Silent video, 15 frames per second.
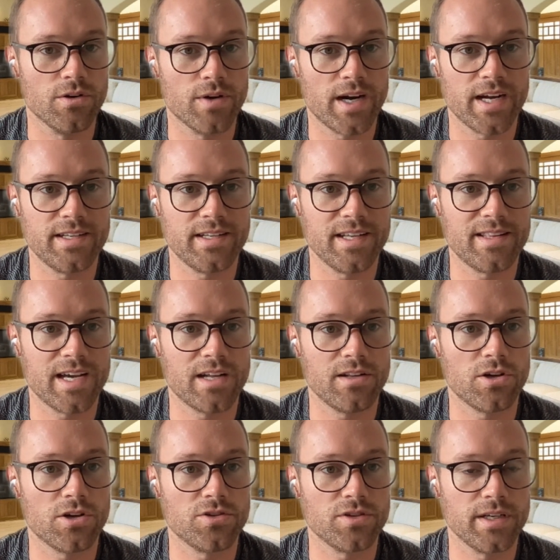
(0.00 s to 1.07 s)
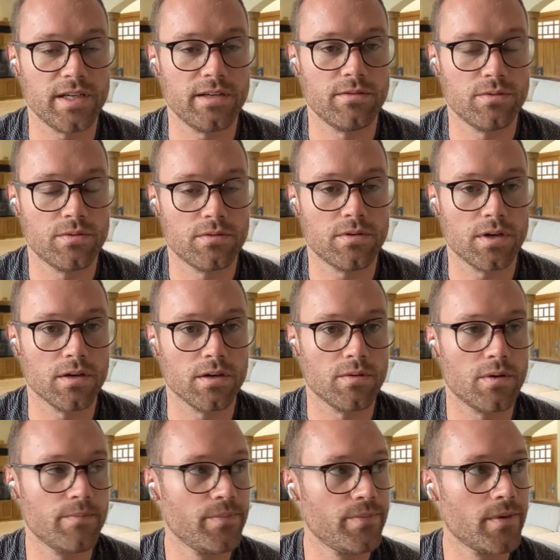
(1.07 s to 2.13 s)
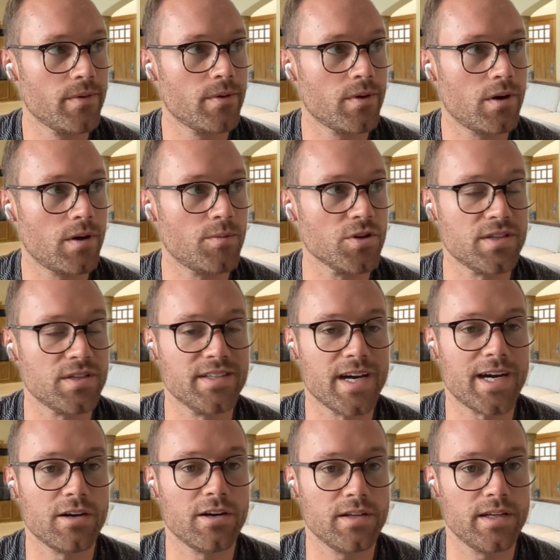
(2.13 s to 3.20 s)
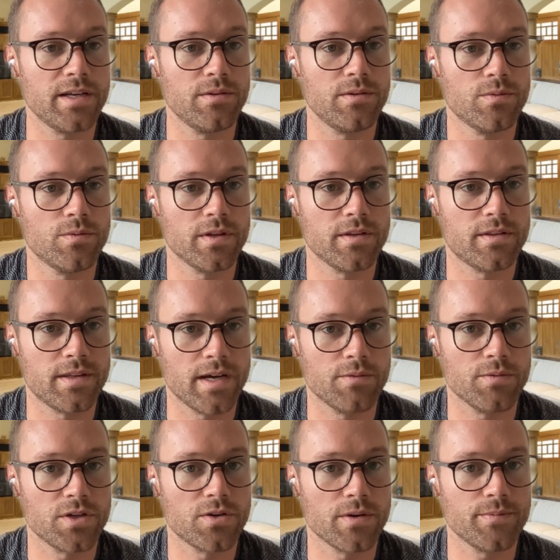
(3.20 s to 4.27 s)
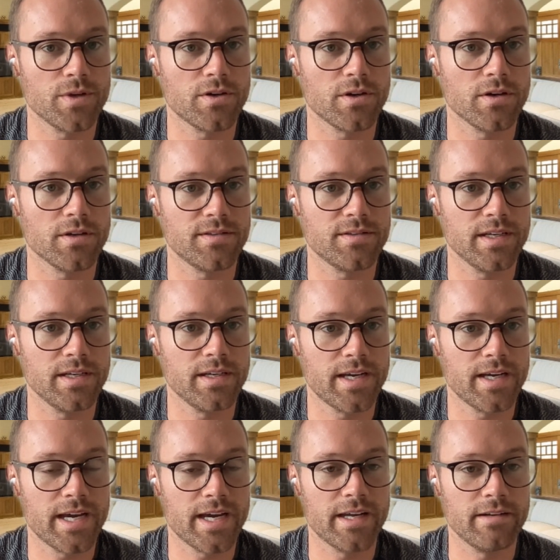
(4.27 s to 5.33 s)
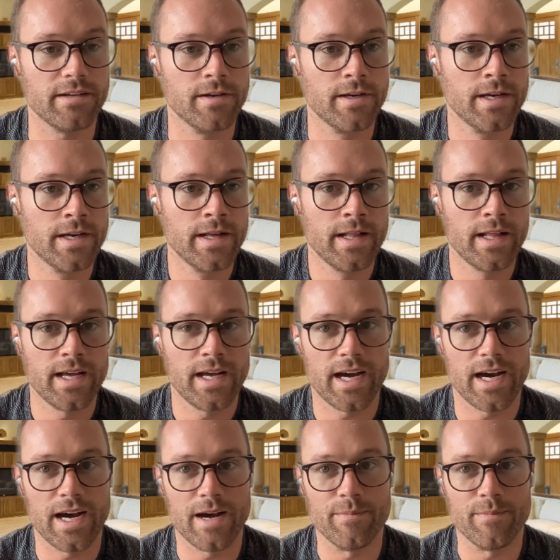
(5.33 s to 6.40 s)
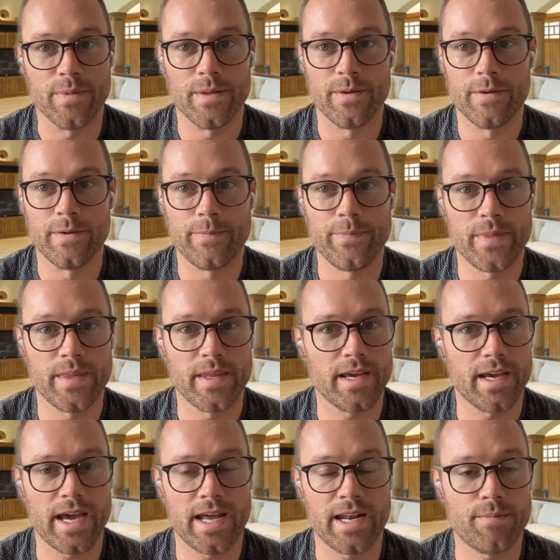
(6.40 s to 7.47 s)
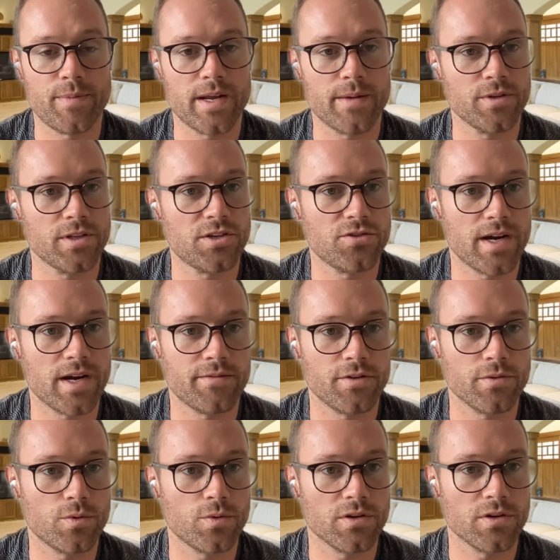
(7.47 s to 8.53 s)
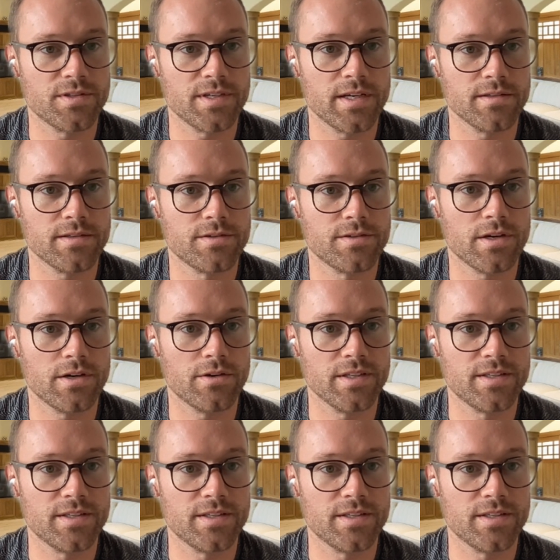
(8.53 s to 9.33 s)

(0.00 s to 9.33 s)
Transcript: So I did that largely, or almost entirely, with cryptocurrency, and I've been able to travel the world since.